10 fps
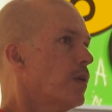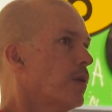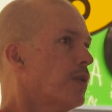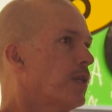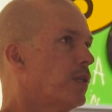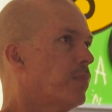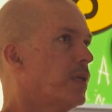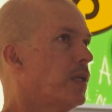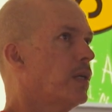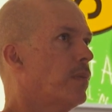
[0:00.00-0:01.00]
I think it'll
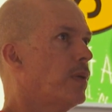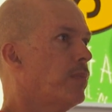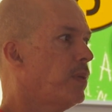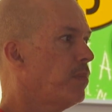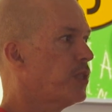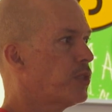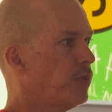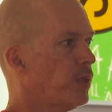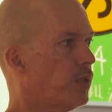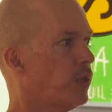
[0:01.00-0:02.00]
be um, a mi mixture
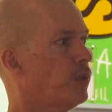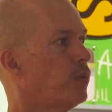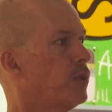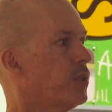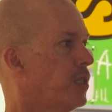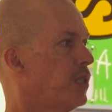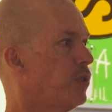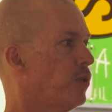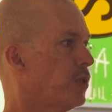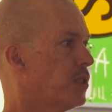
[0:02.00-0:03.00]
of like older works and
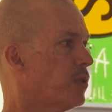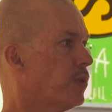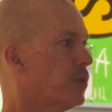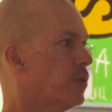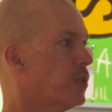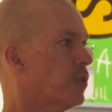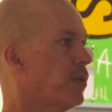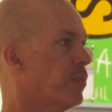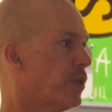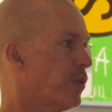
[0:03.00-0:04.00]
new works as well too. So I'll
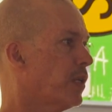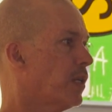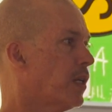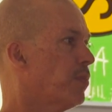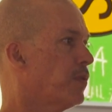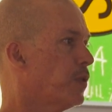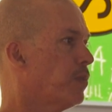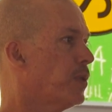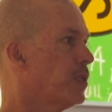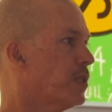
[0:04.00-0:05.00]
probably create a couple of new
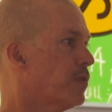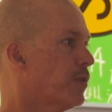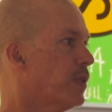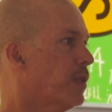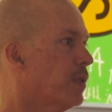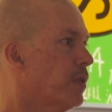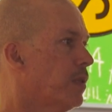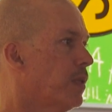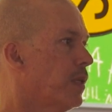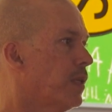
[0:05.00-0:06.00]
pieces for that,
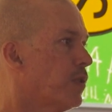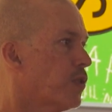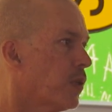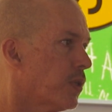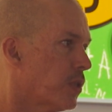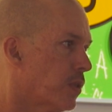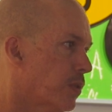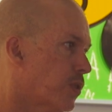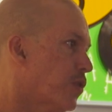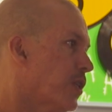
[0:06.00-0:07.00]
and then try
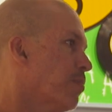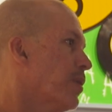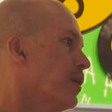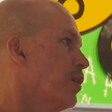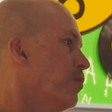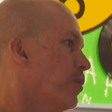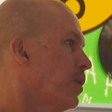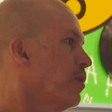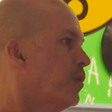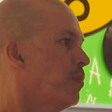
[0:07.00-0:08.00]
to track back over
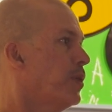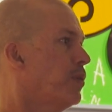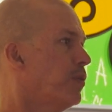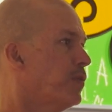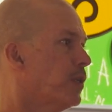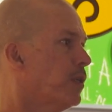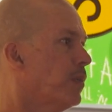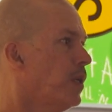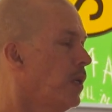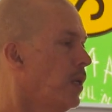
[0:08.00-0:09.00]
over a period of
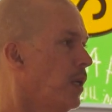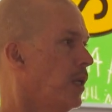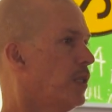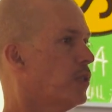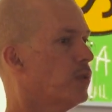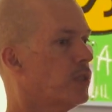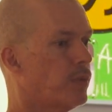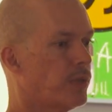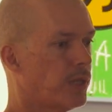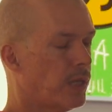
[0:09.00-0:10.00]
time. And it's also
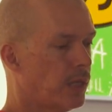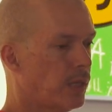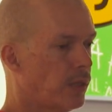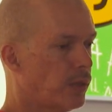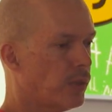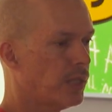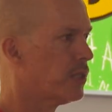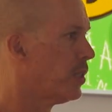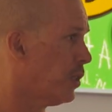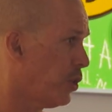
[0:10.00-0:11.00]
with a uh, local
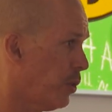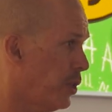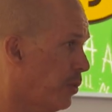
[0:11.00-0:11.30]
artist, uh, Therese